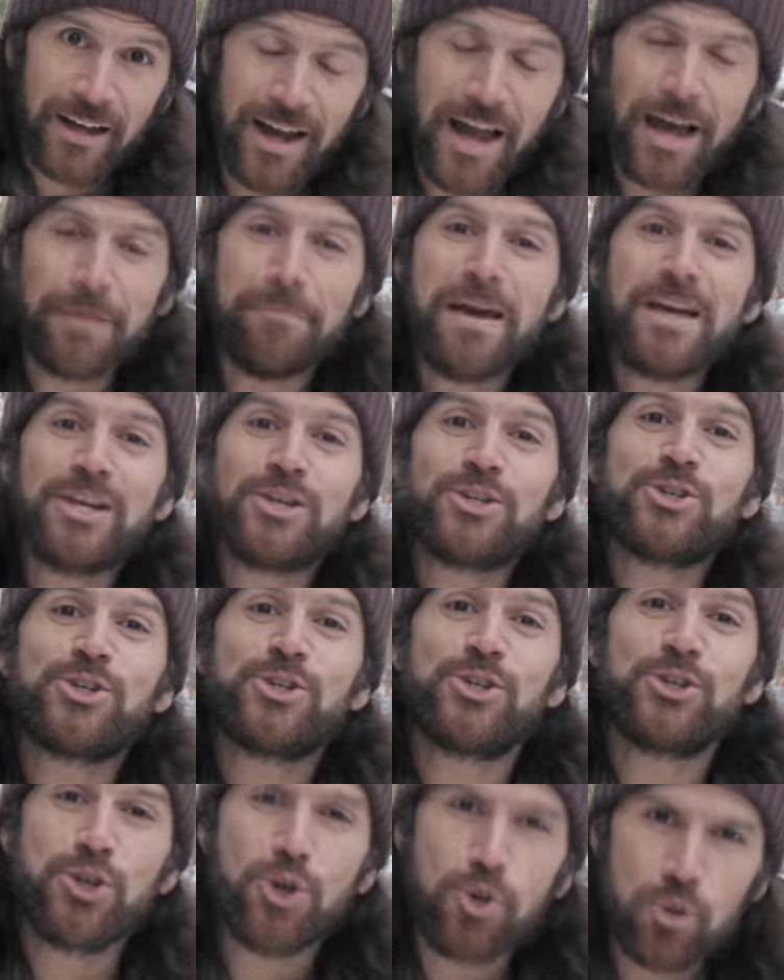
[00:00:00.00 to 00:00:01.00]
and made a
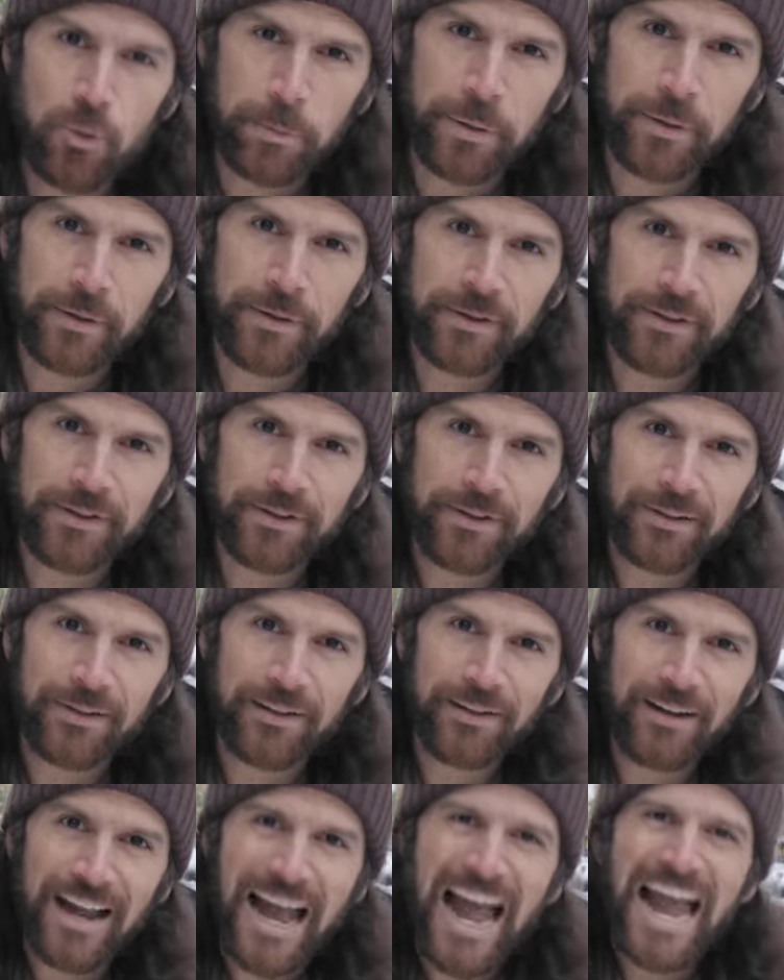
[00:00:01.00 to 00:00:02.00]
soup
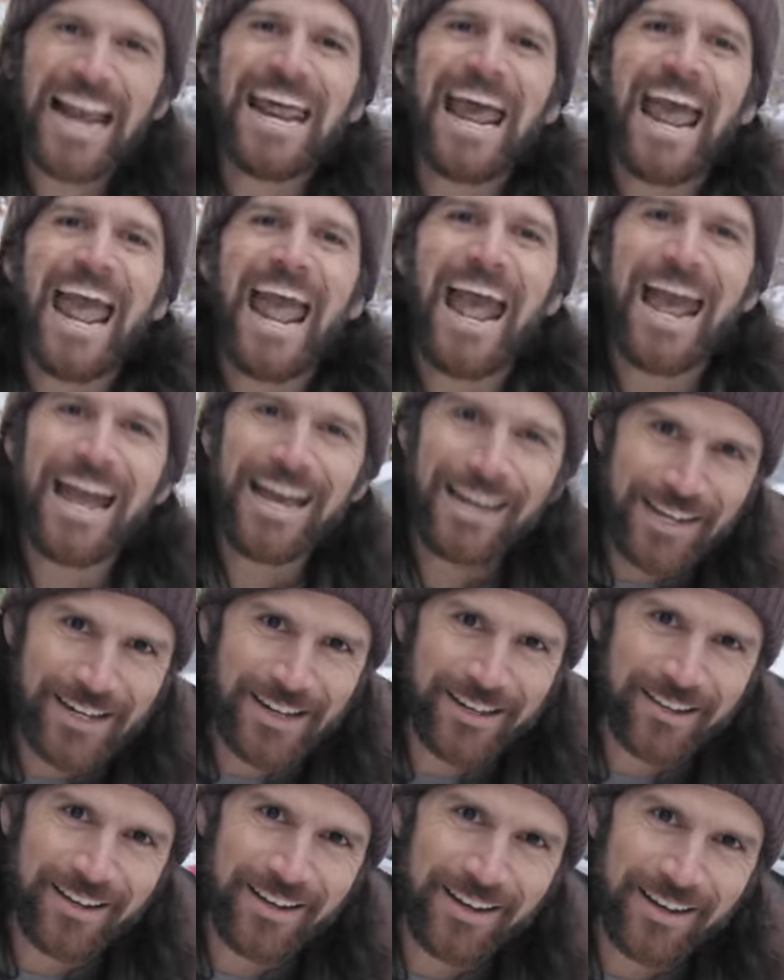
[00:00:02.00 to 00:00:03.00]
and ate
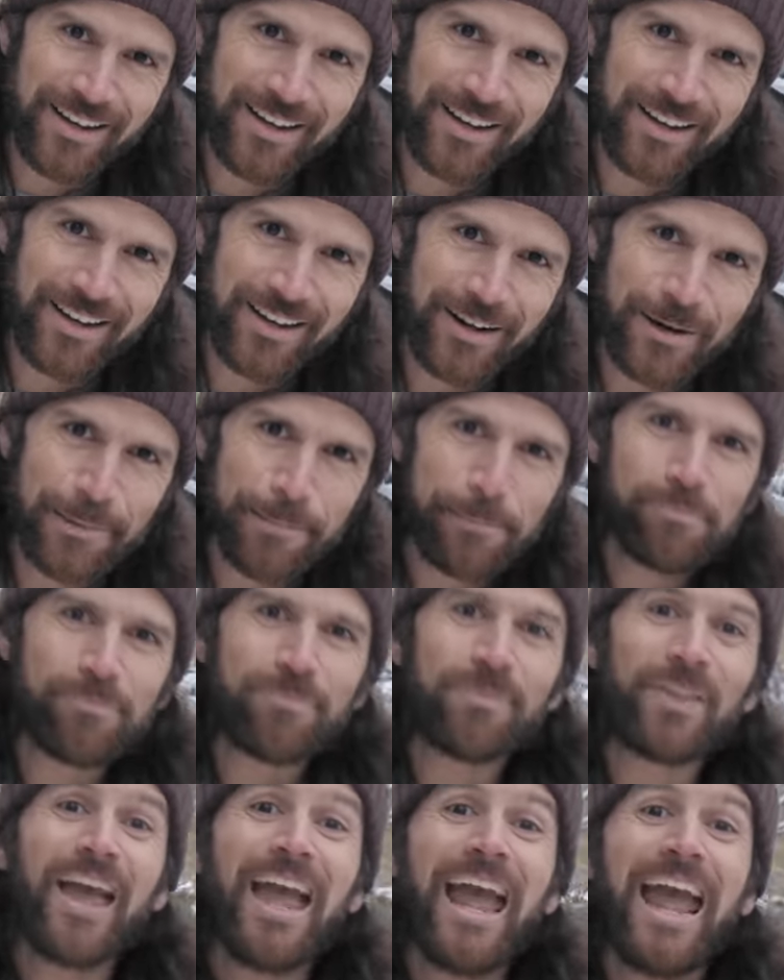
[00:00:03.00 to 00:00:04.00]
it.
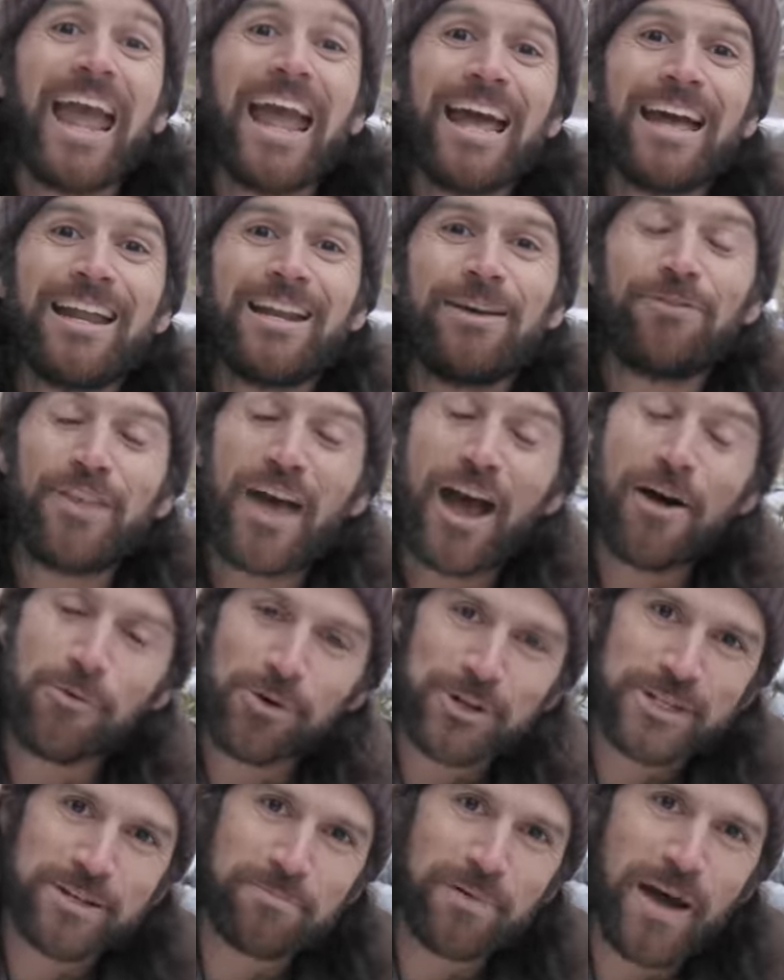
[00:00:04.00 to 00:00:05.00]
And if that
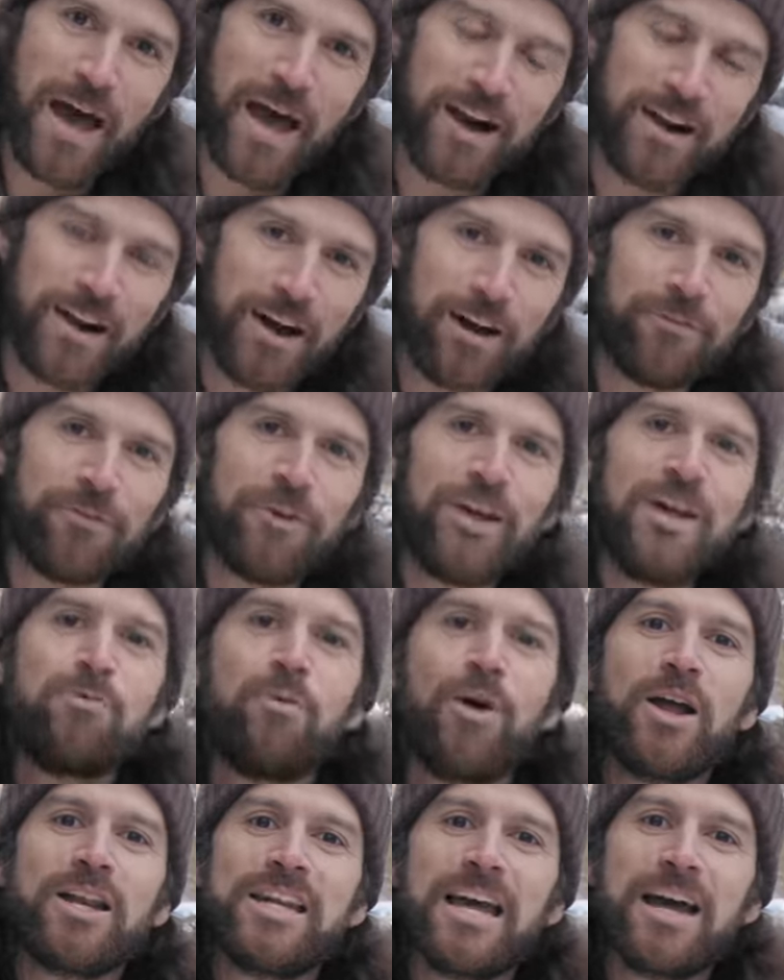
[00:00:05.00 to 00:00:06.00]
wasn't bad enough, he
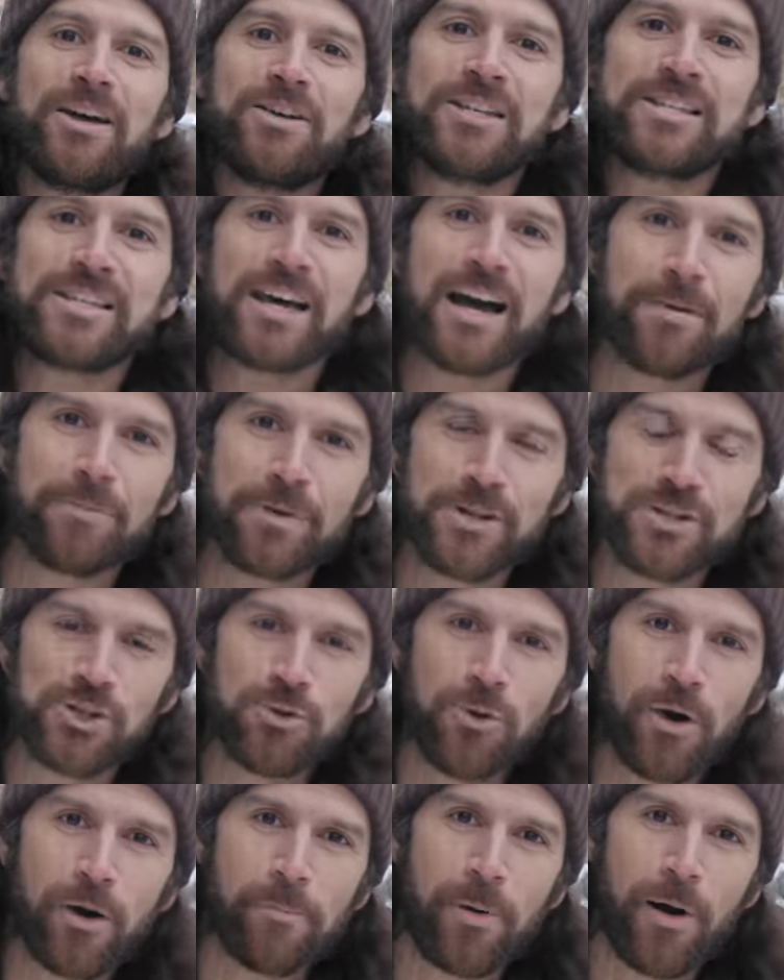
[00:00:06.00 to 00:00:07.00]
went down to Tompkins
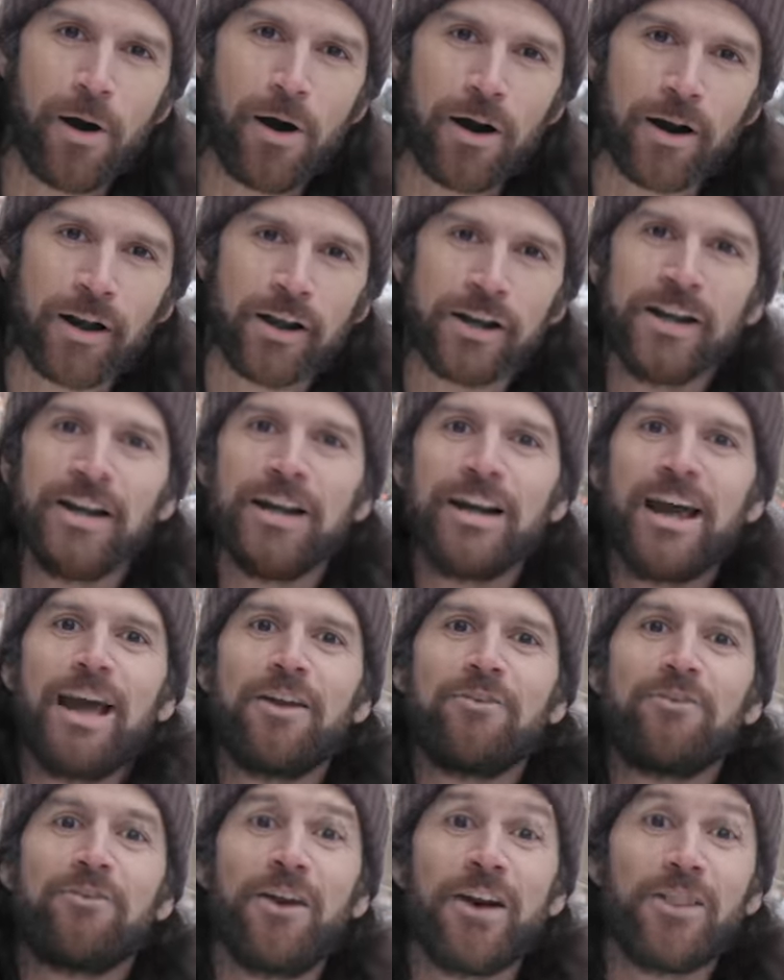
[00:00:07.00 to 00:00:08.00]
Square Park
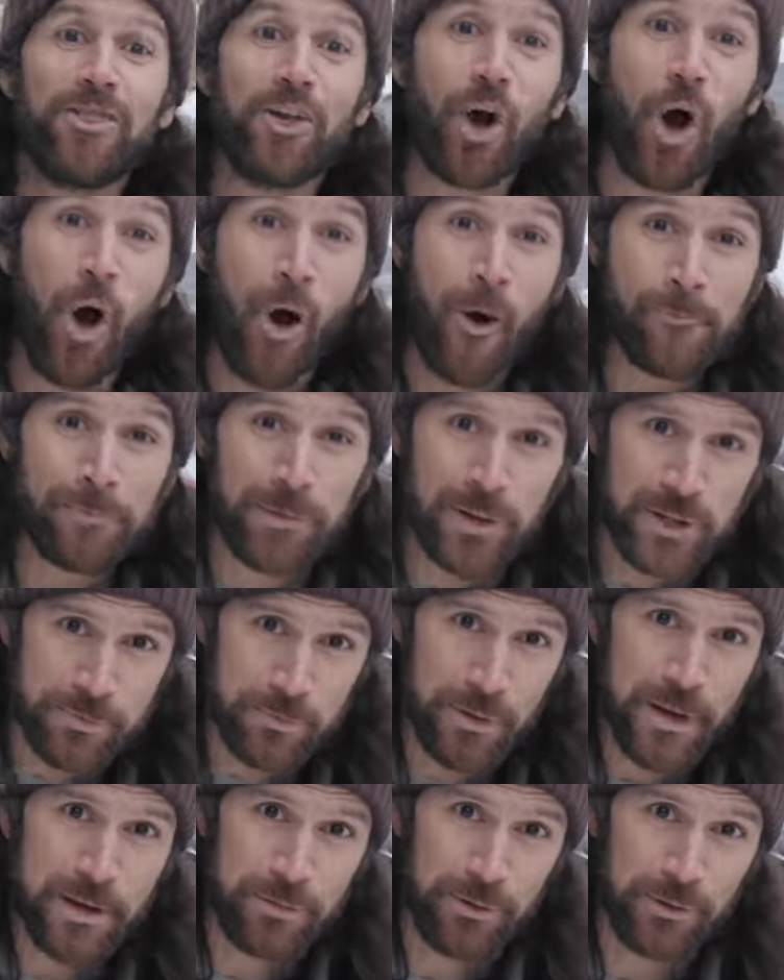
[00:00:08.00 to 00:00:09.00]
and fed the homeless
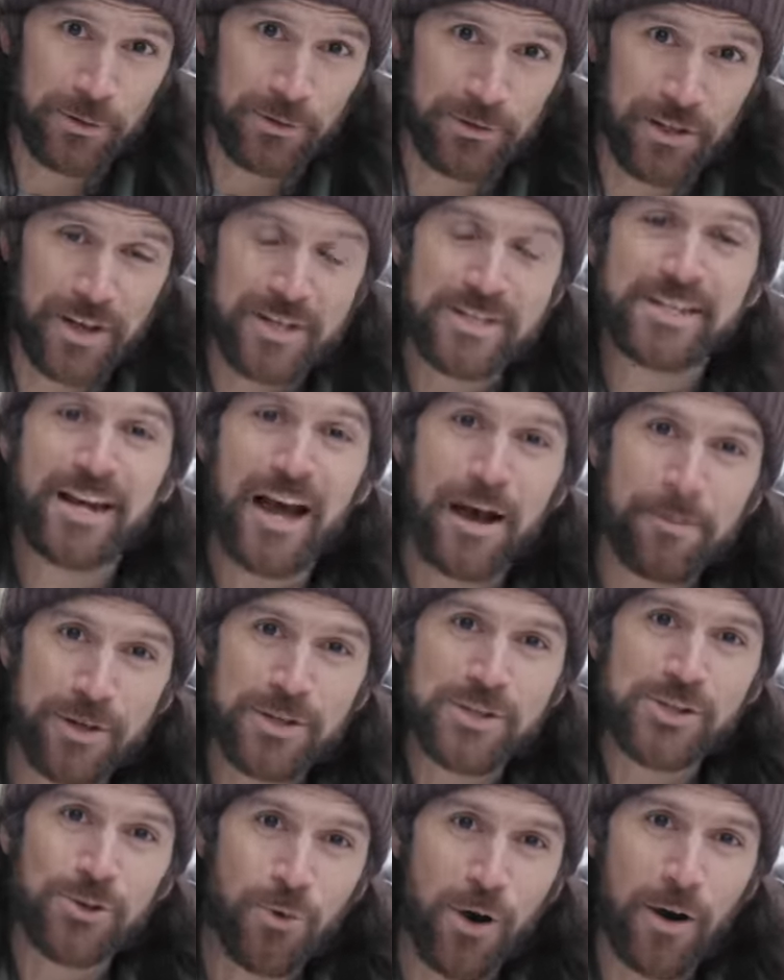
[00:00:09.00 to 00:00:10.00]
people in
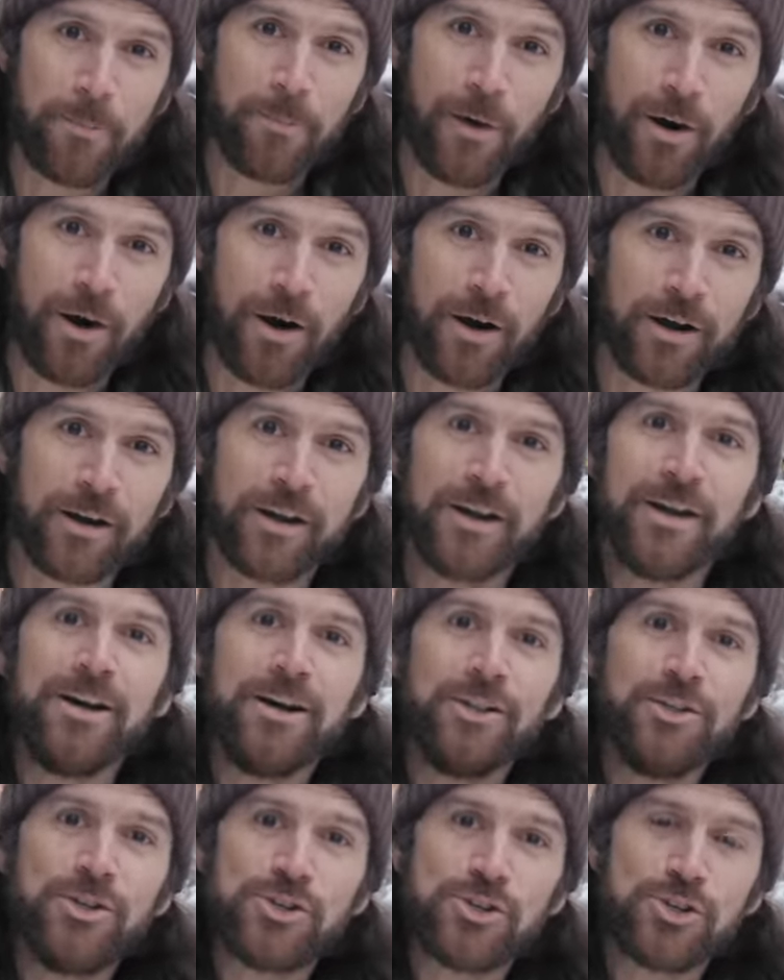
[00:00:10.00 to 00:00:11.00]
Tompkins Square Park
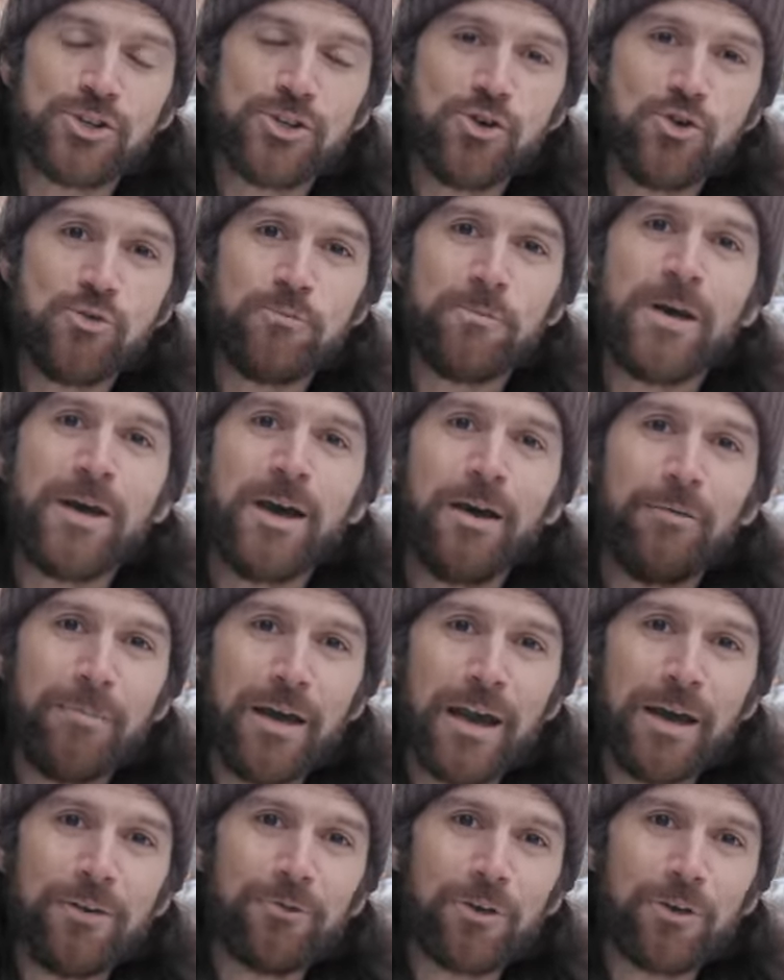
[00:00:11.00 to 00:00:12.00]
the soup made